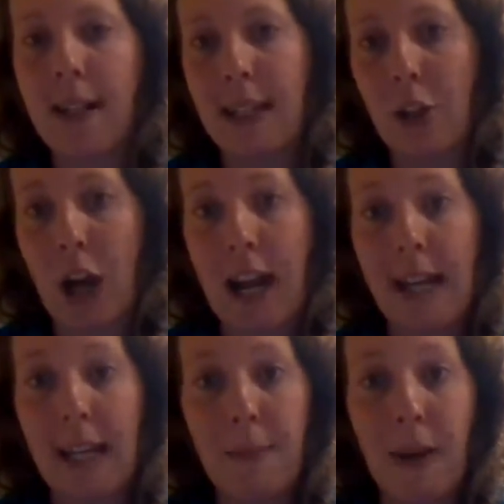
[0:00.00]
to try
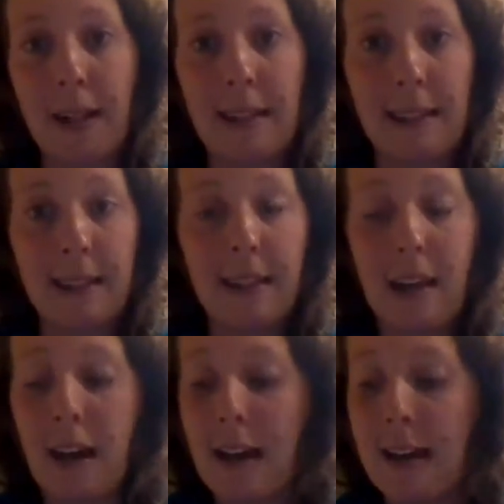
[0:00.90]
and keep that
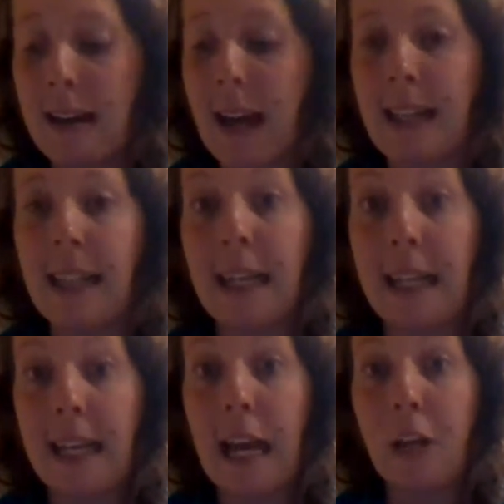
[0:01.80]
nice and
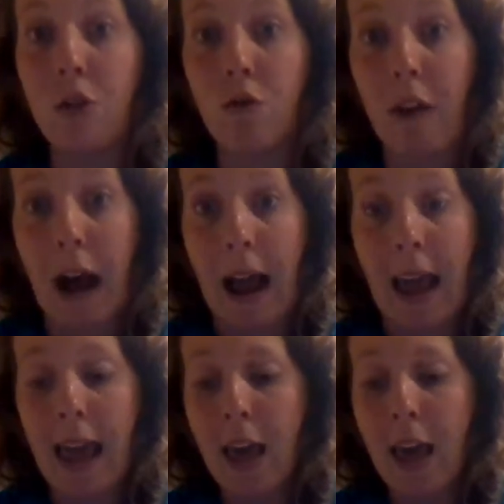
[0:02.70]
clean and dry.